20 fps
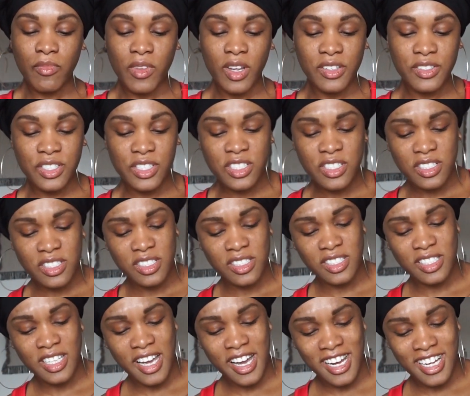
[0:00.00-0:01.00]
she just
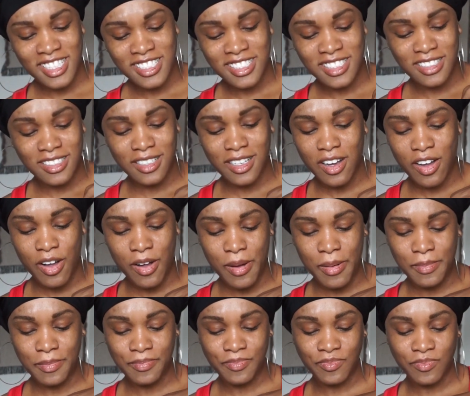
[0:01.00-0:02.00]
decides to
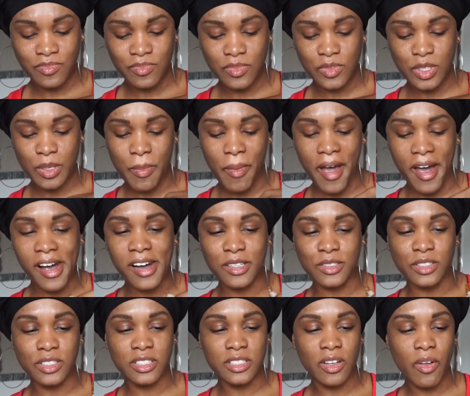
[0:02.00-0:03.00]
come to my
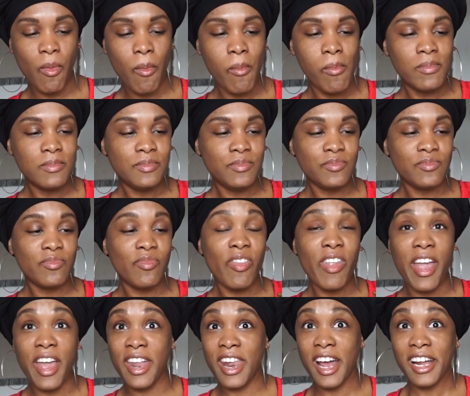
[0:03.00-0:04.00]
house.
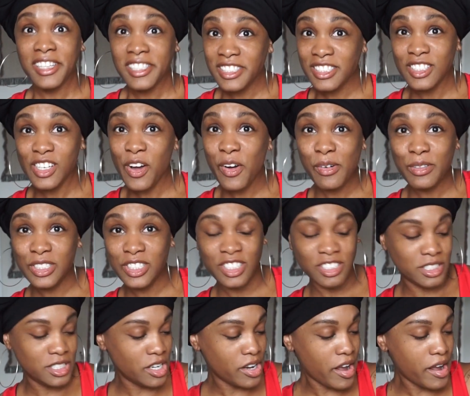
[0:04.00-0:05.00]
And I didn't know she
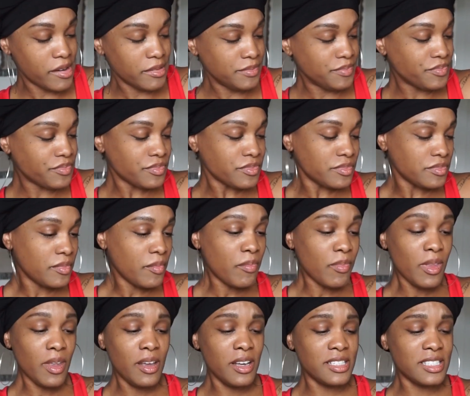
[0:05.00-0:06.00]
snuck out,
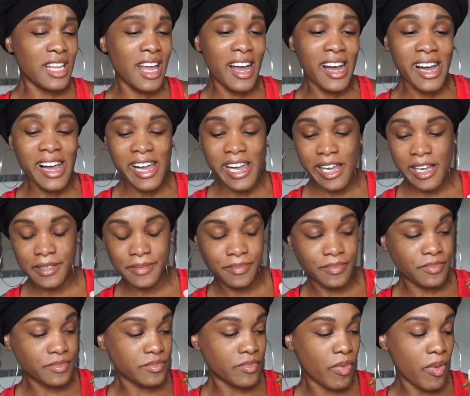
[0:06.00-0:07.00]
because I
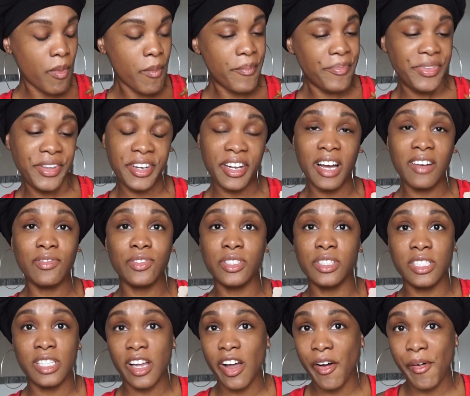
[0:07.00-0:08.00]
didn't have to
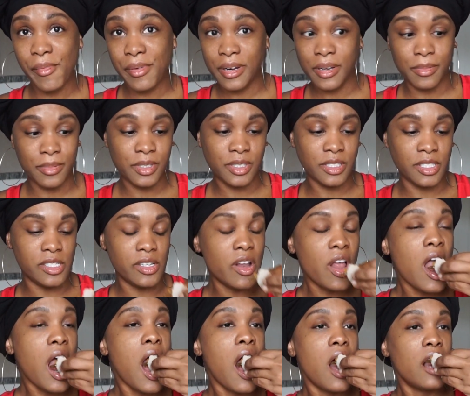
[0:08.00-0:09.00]
sneak out when I was in
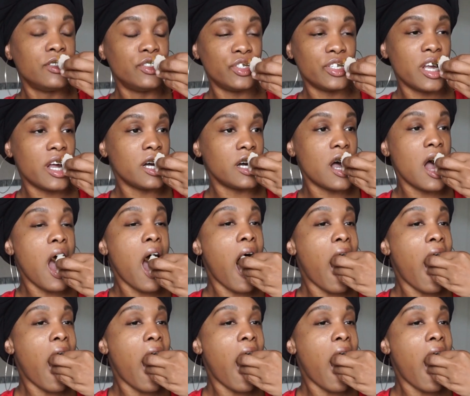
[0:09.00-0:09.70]
junior high.